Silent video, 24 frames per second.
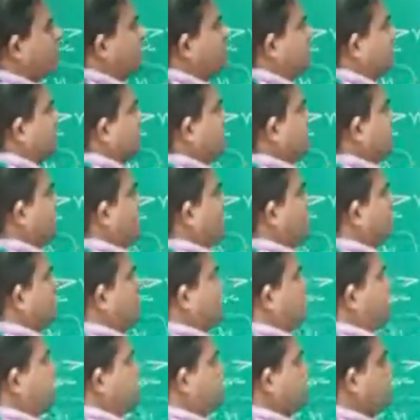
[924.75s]
index
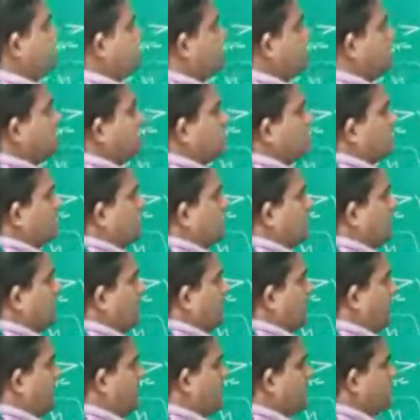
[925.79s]
F1. This is your
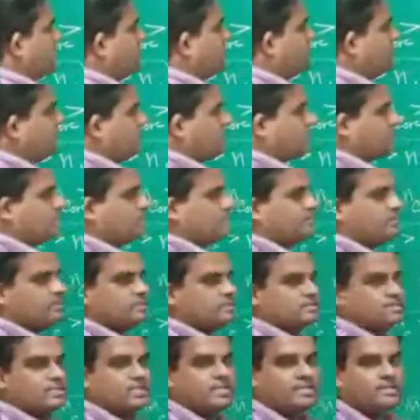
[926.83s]
class refracting index F2.